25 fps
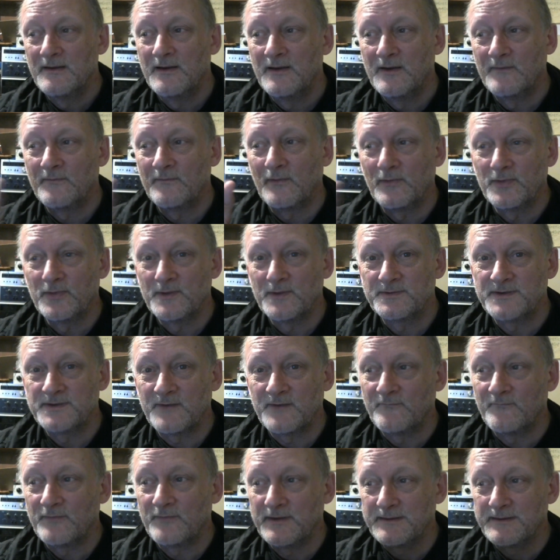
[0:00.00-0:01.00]
all those
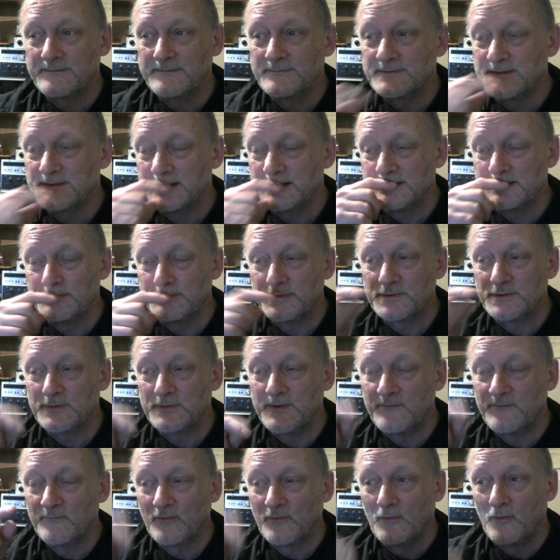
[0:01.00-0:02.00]
different frequencies
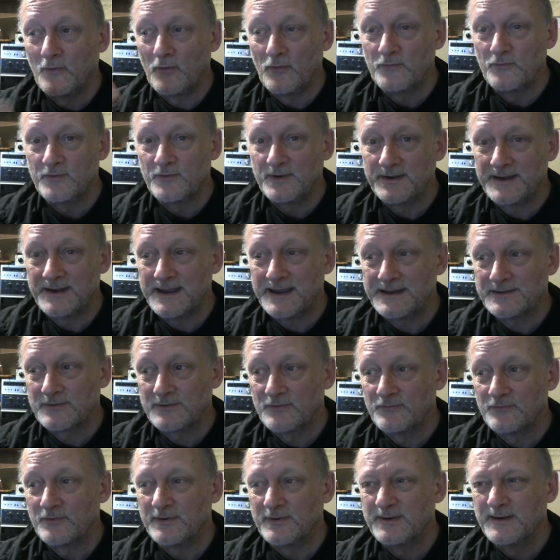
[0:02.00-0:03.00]
between 400 and
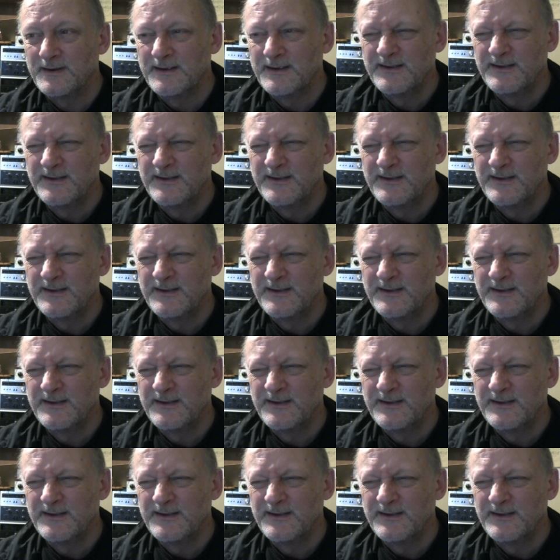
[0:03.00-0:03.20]
800.